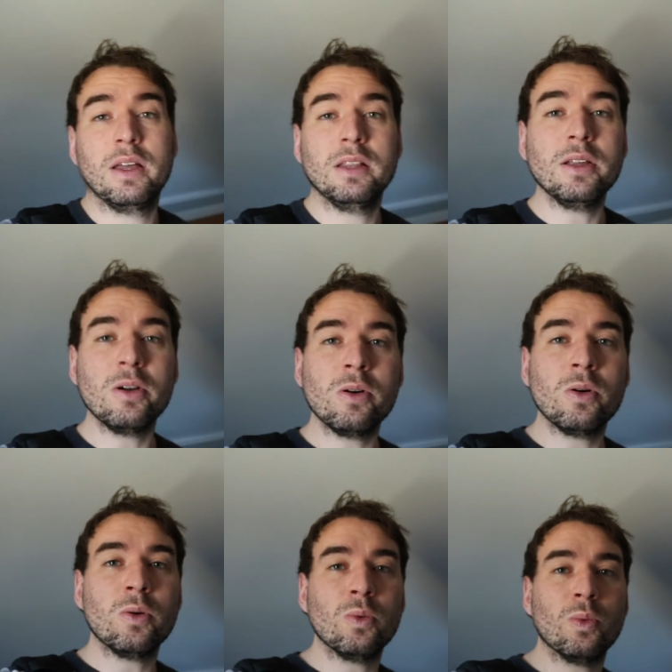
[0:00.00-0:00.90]

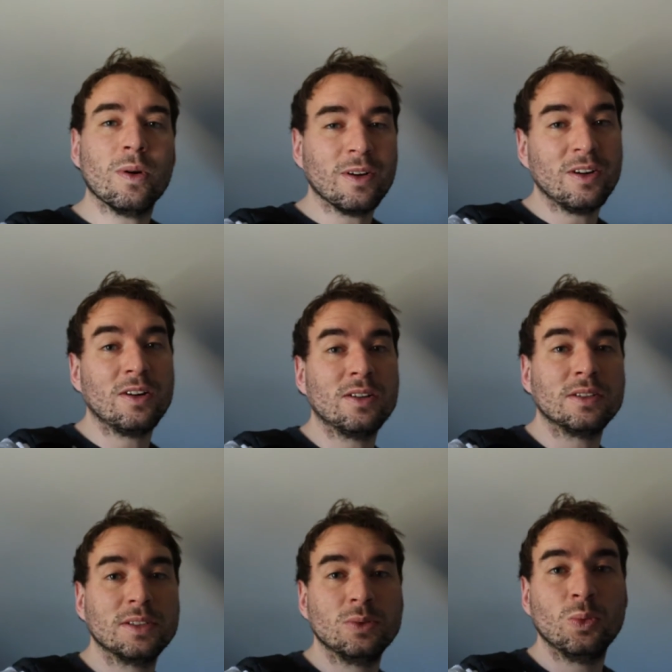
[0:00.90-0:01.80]
Hello
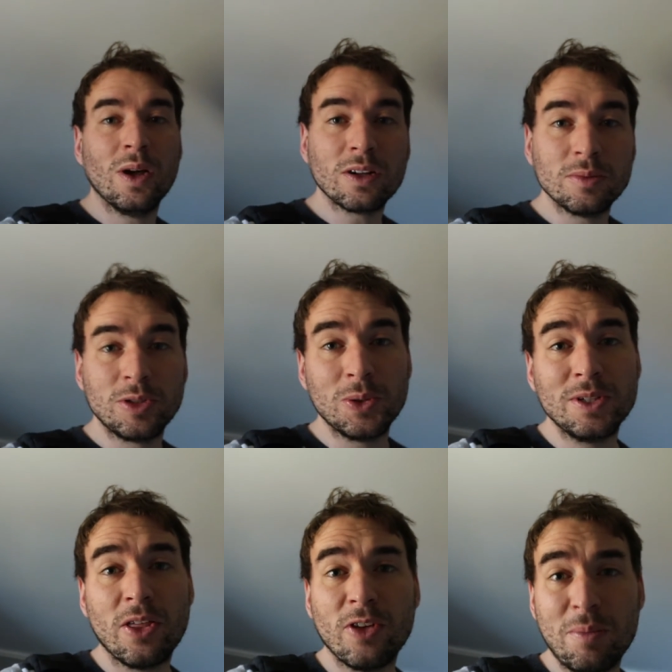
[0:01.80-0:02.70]
world and welcome to
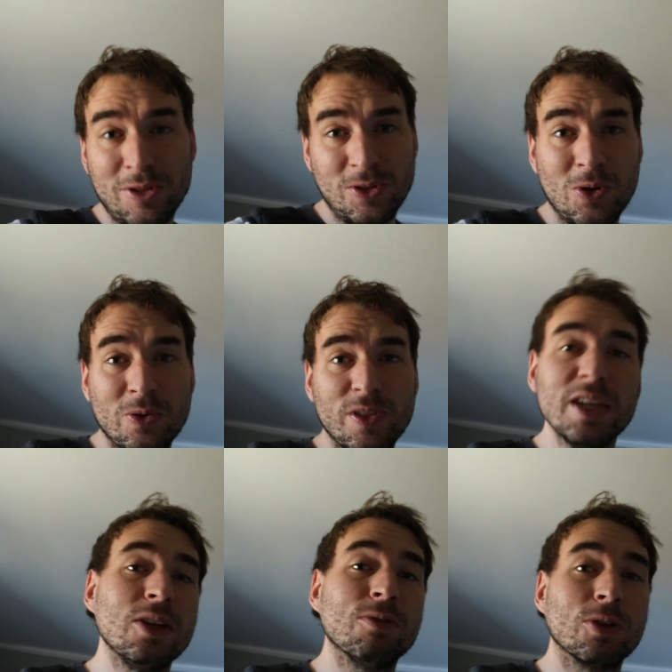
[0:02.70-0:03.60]
another episode.
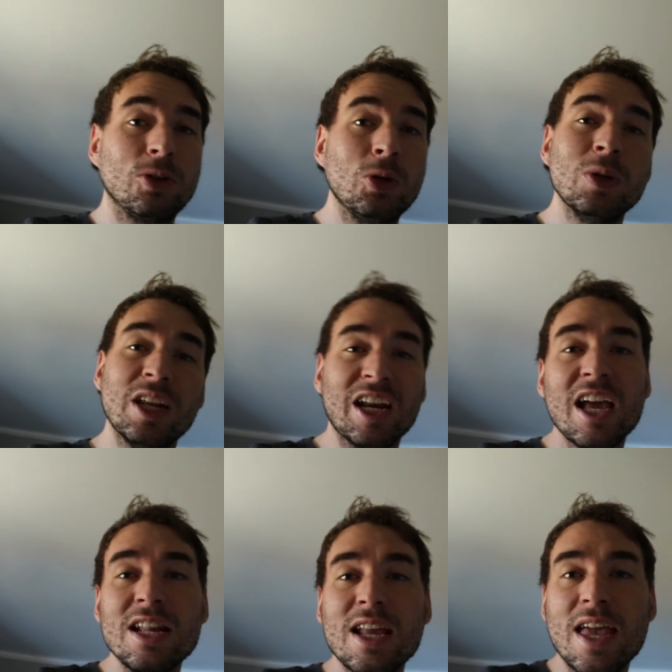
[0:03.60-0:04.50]
Thank you for tuning
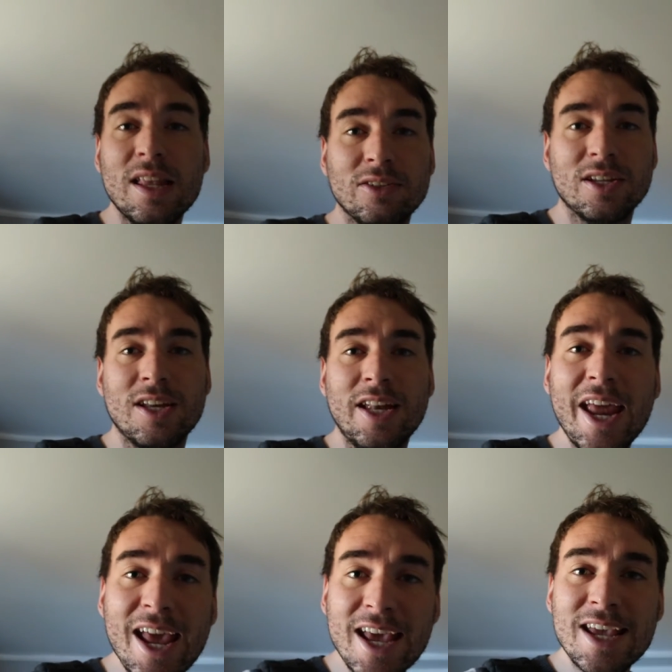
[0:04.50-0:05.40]
in, and
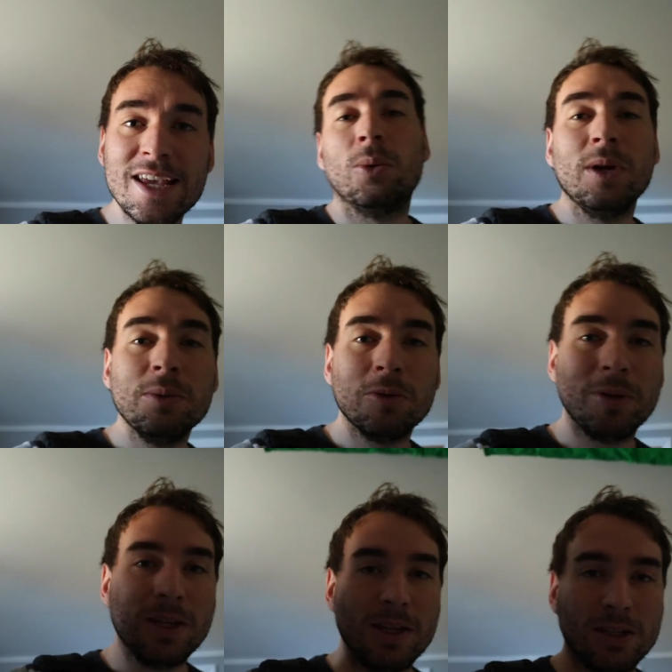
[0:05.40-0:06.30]
today we will
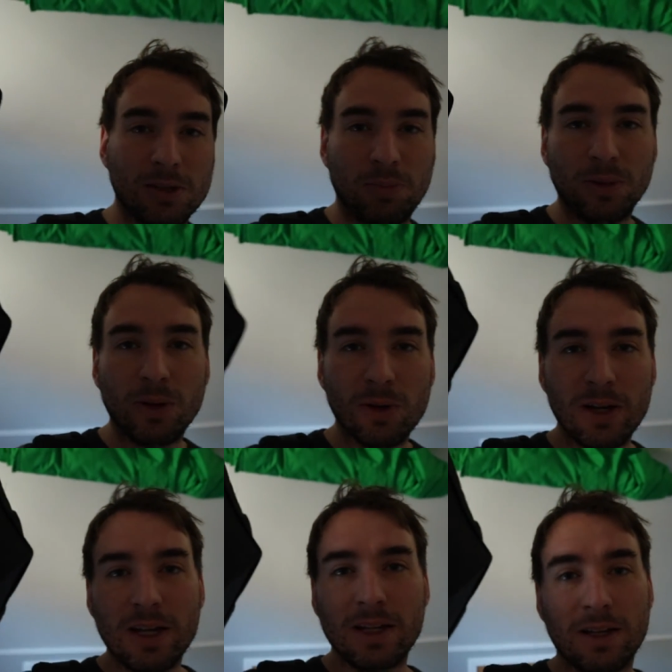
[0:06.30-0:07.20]
be
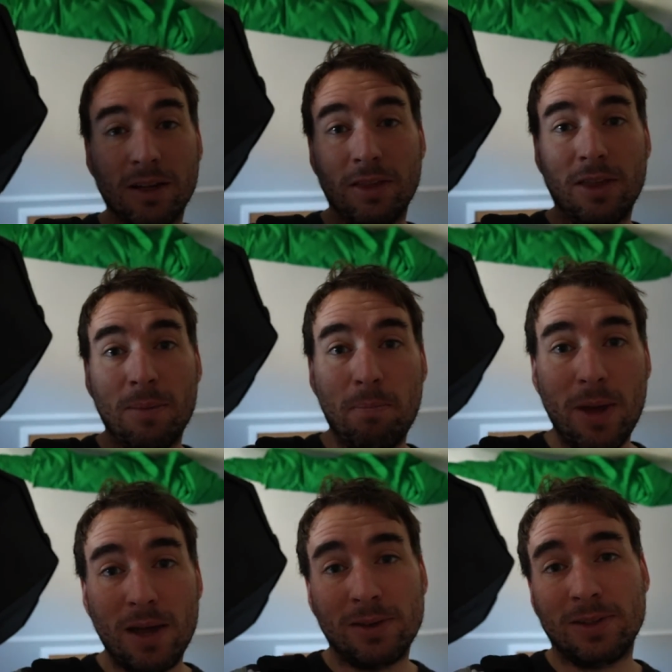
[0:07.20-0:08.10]
exploring the
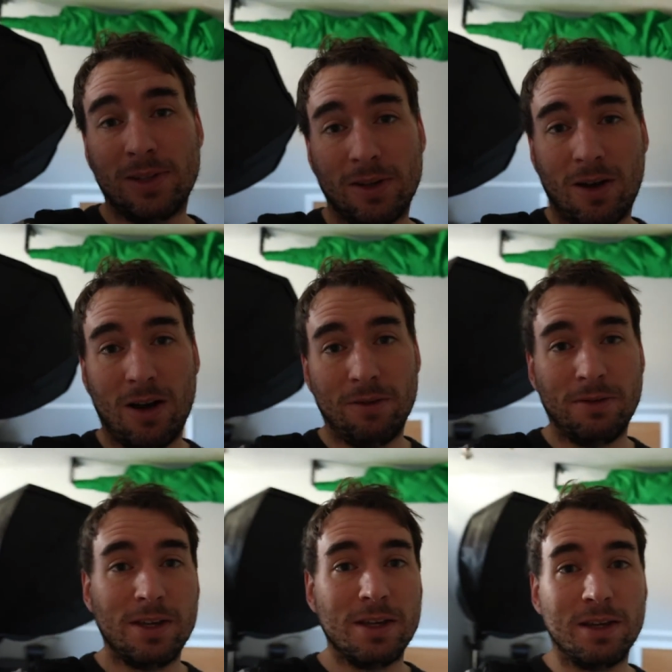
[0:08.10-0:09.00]
best
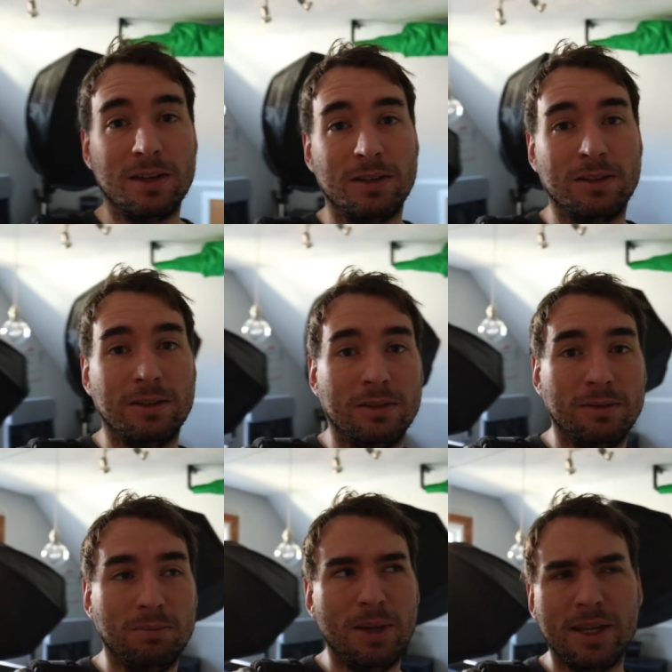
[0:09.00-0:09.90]
coffee
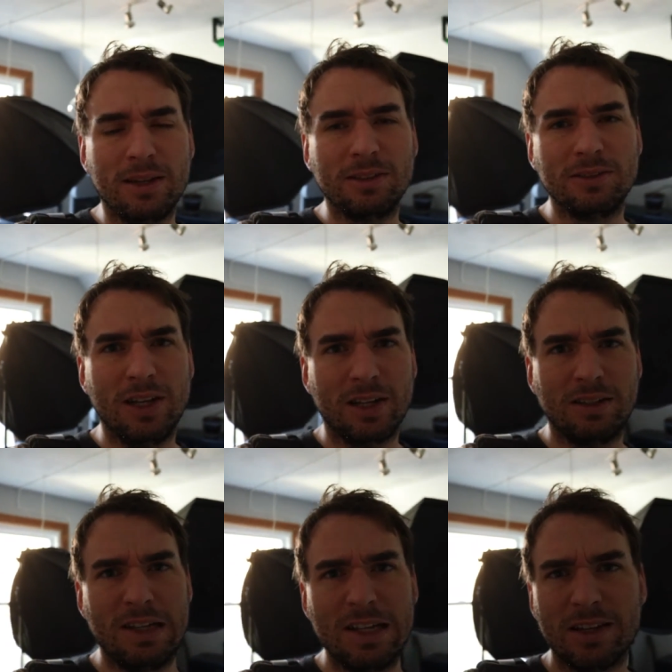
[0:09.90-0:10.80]
making
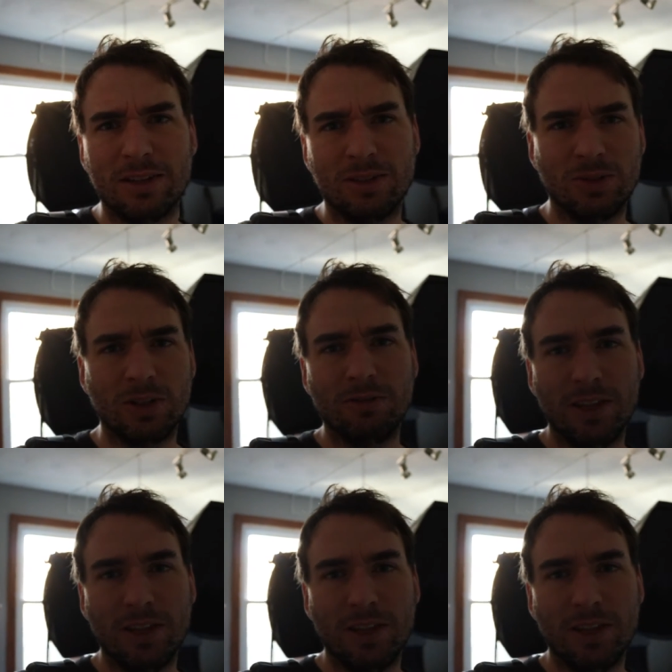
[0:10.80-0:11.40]
technique sort of